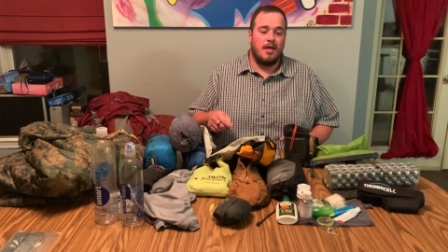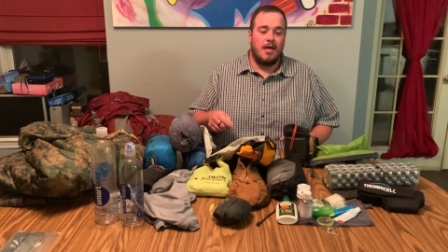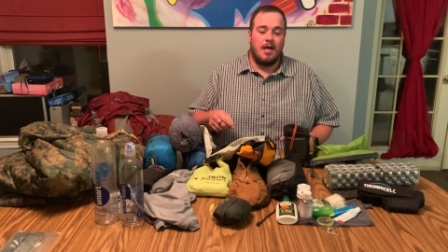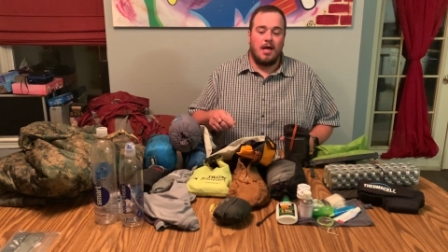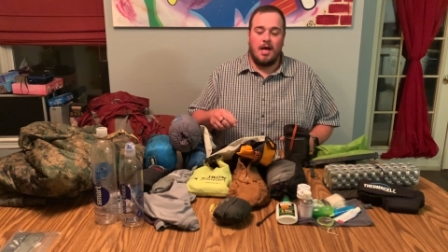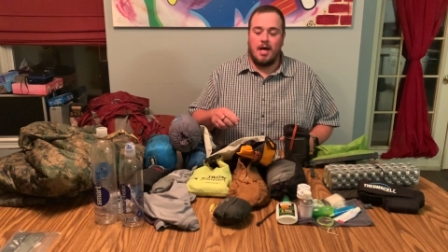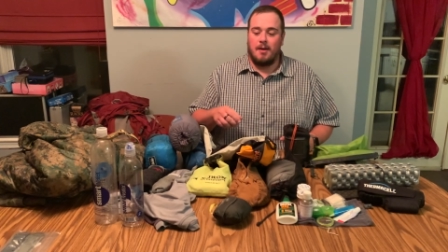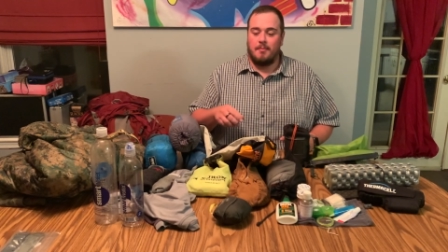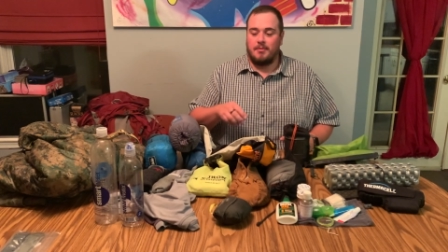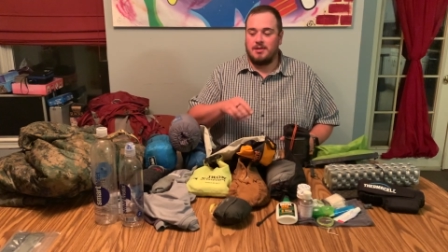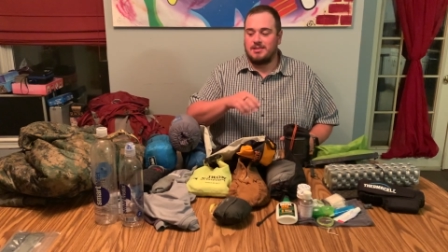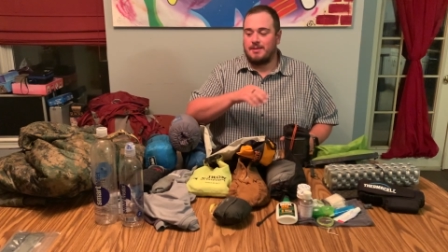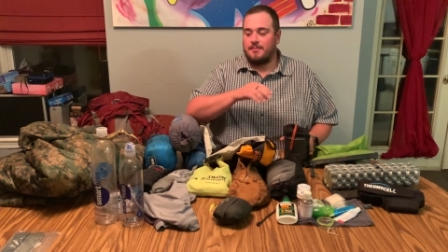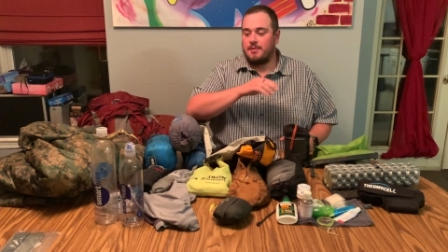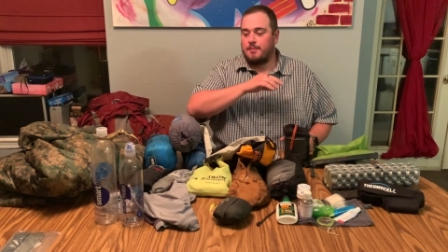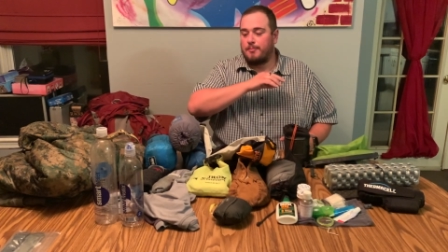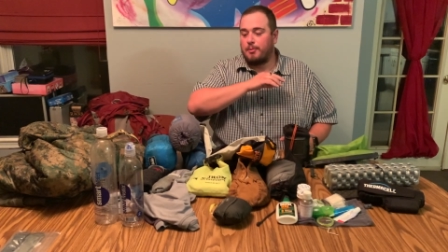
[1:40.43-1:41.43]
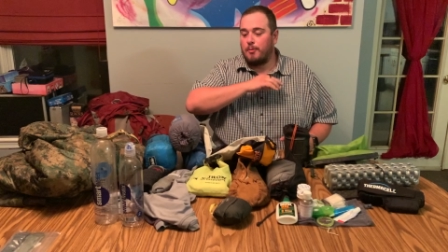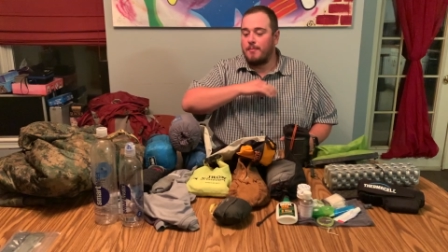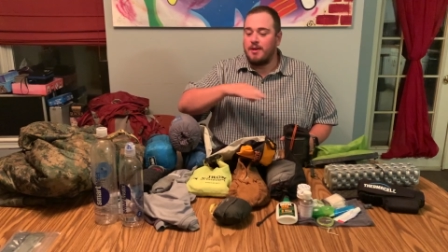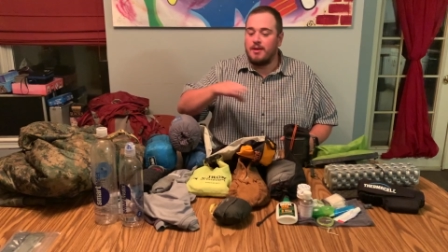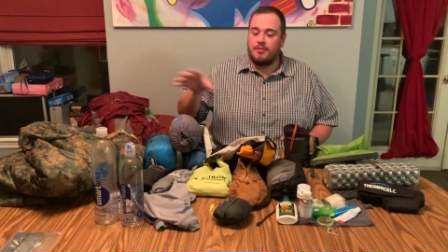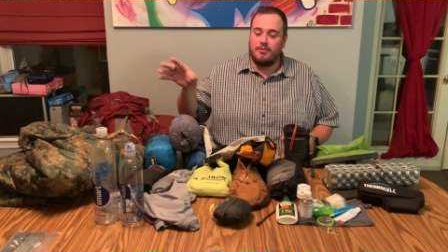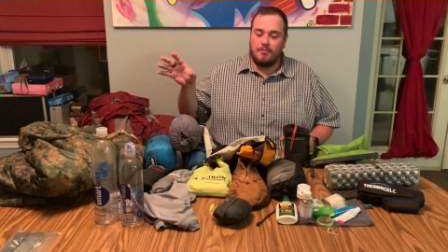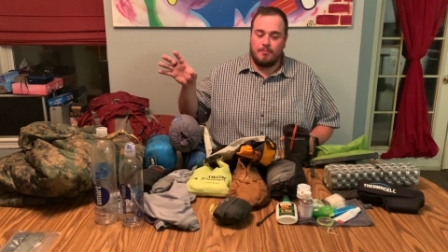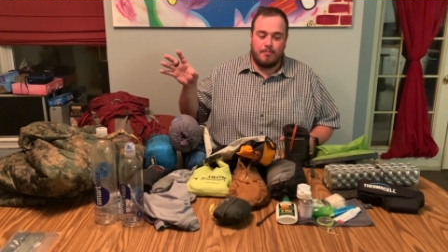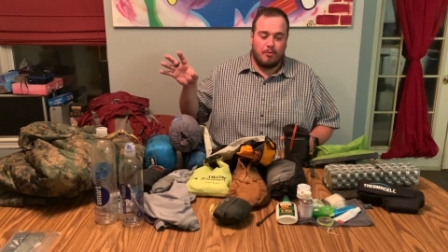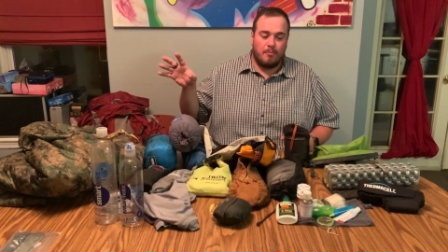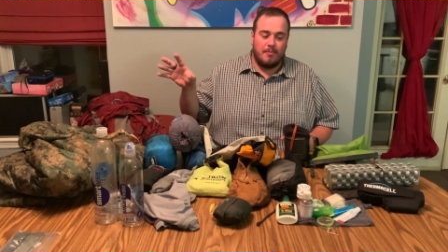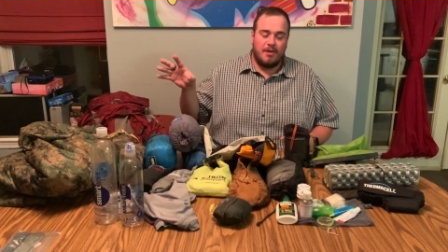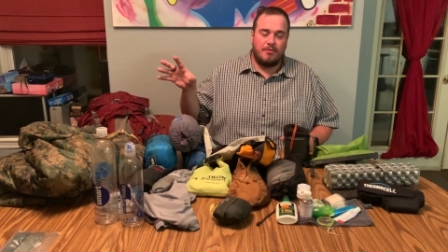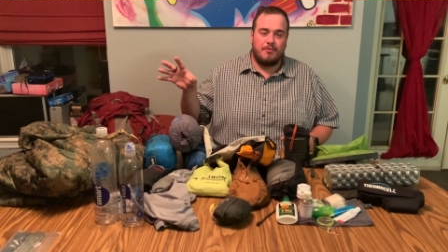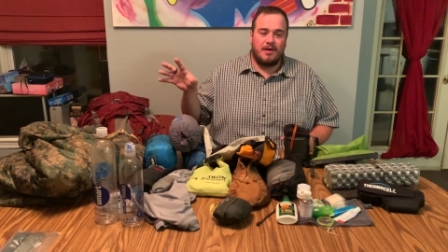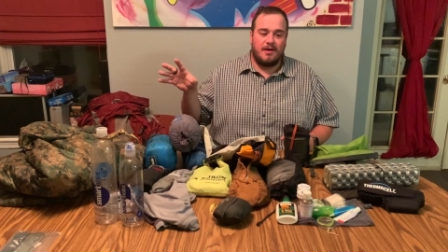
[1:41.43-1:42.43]
because I'm going to
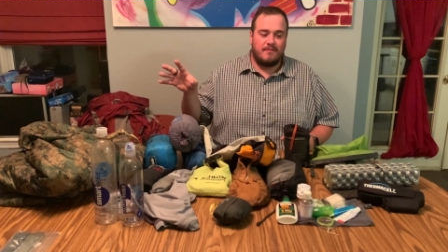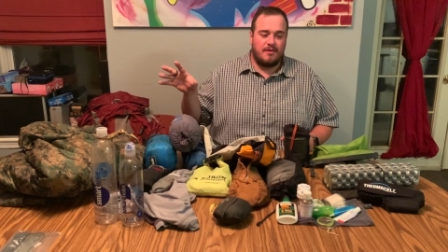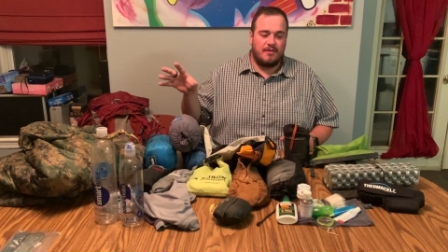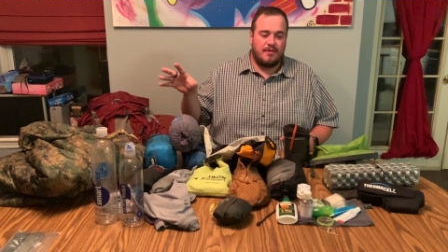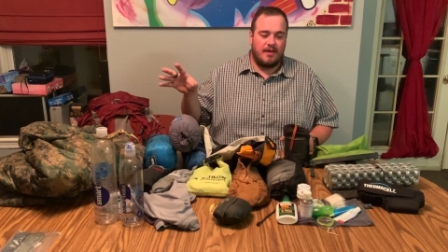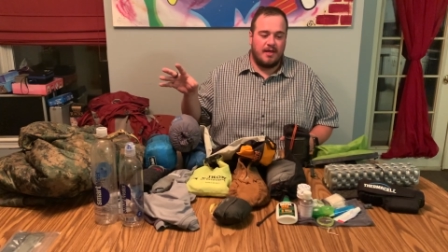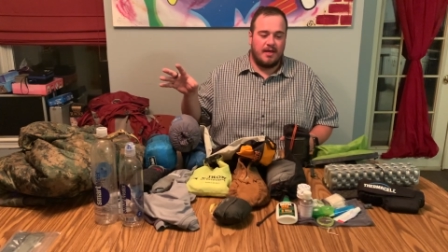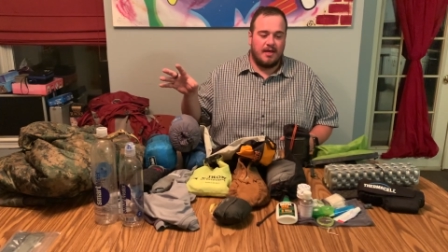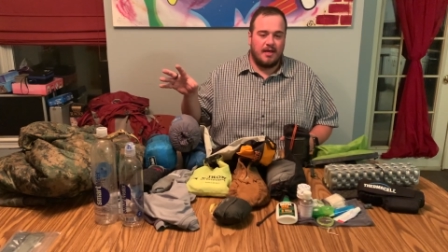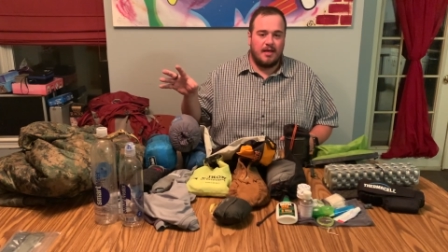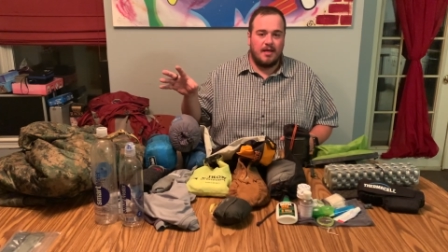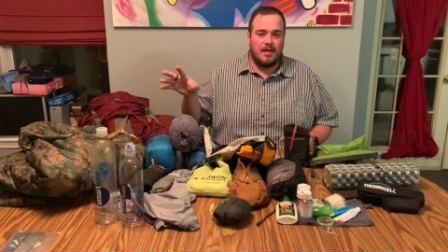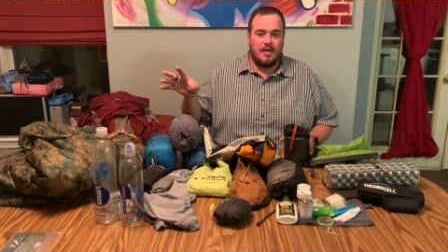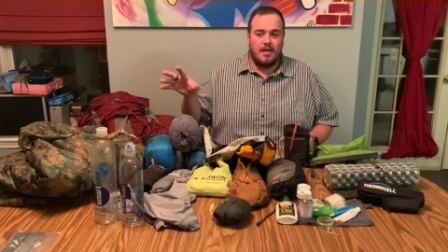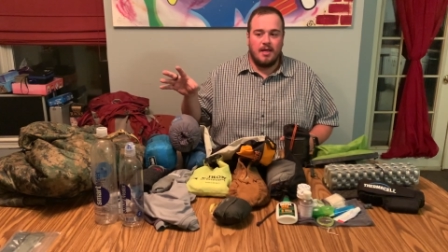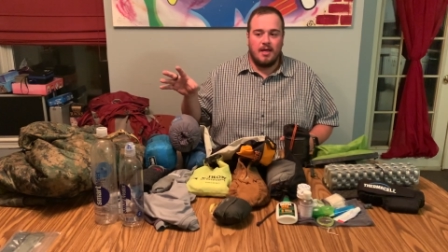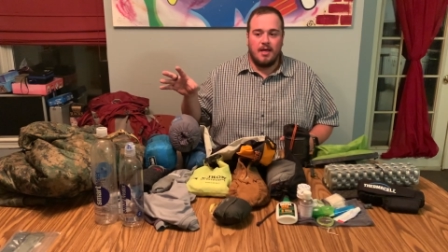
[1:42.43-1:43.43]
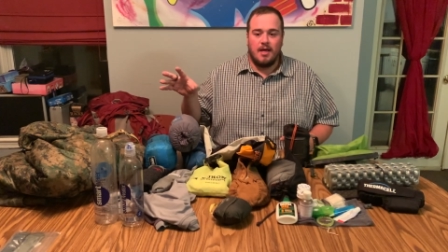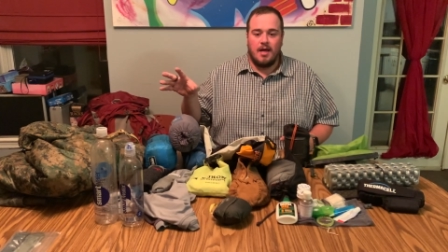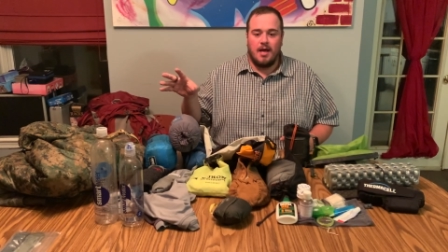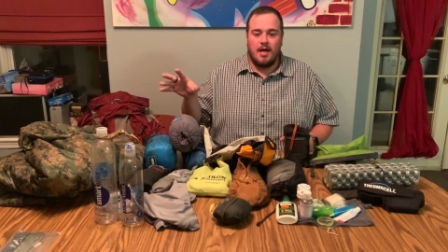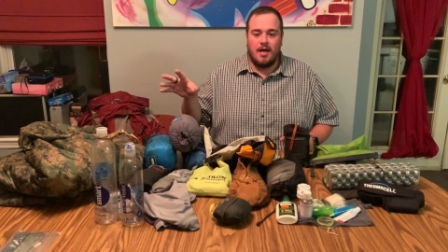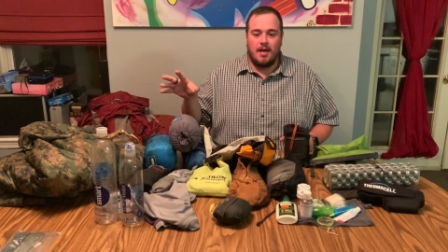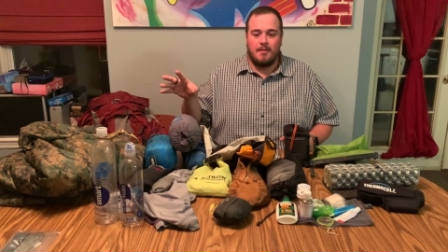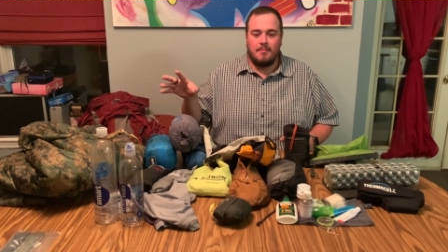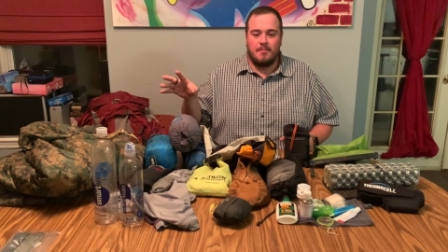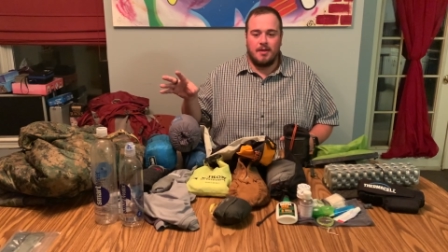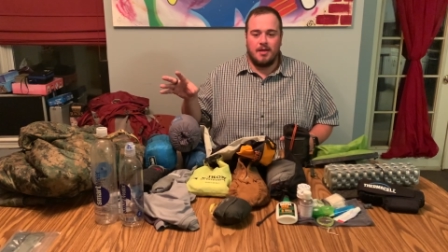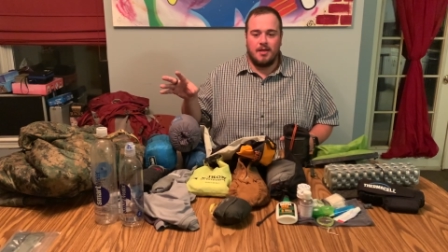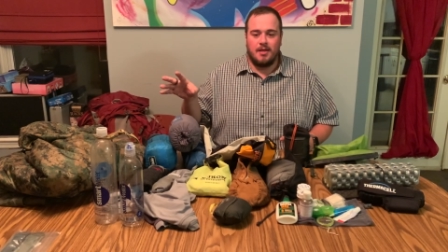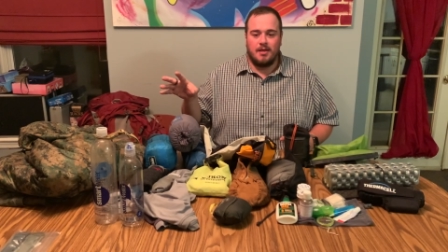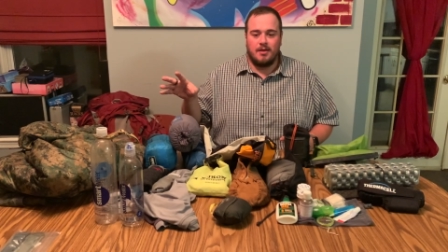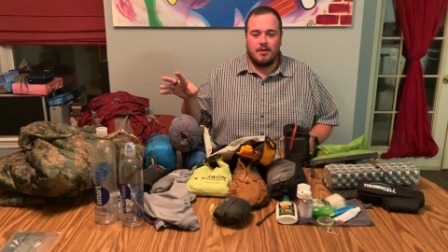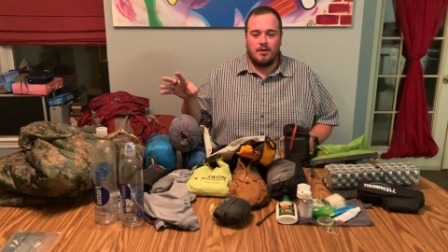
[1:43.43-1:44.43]
permethrin everything
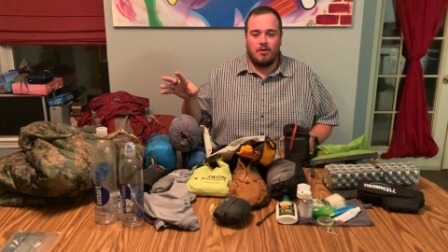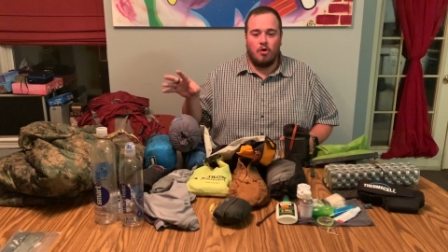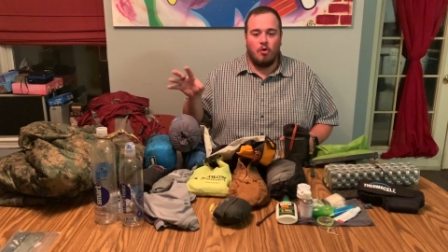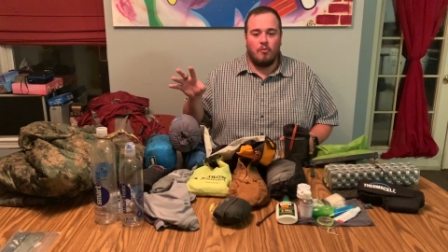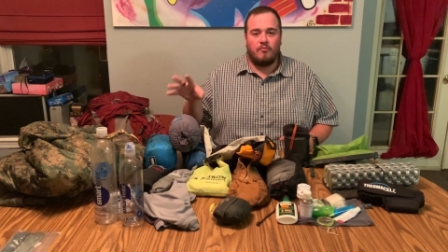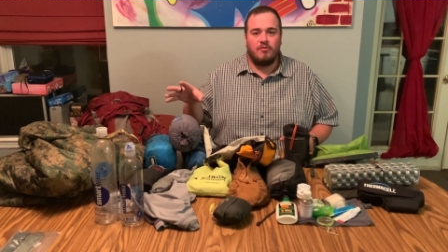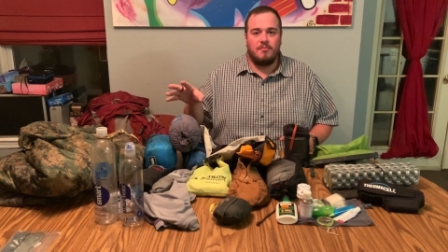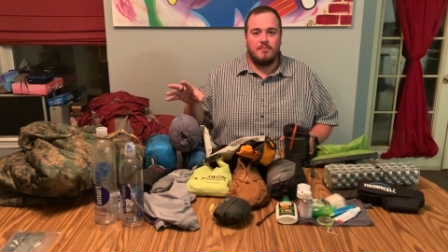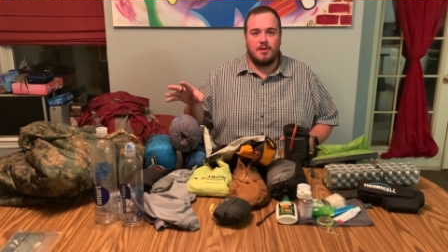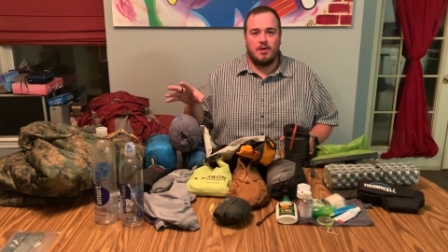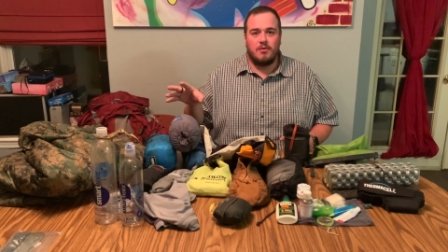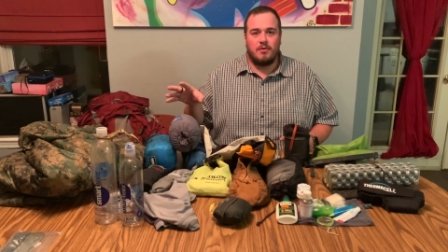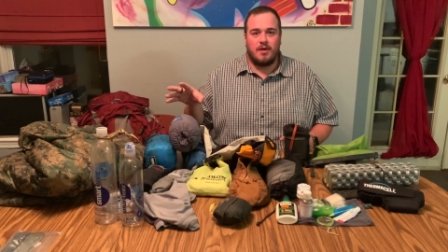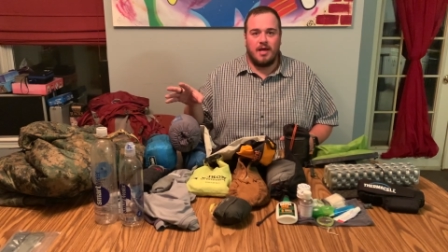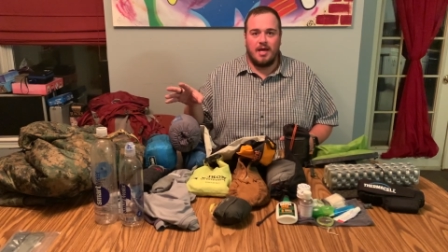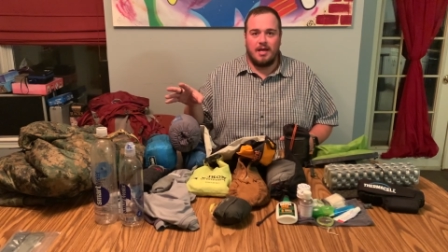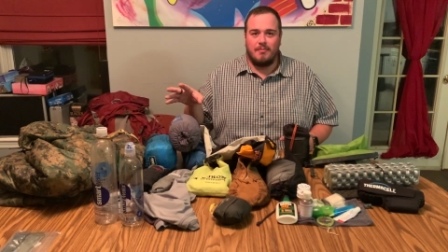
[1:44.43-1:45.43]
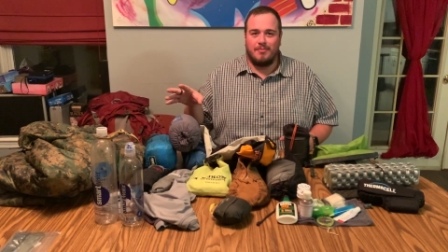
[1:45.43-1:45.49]
and hopefully be okay.